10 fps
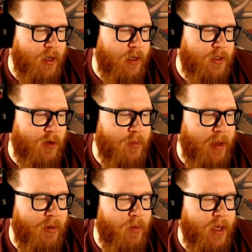So
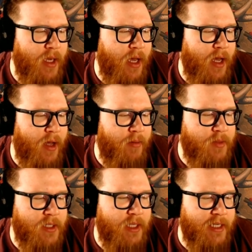maybe we um,
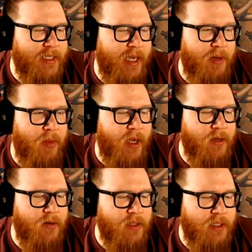just, like,
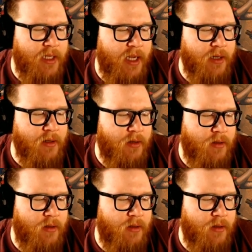Sandbinder instead.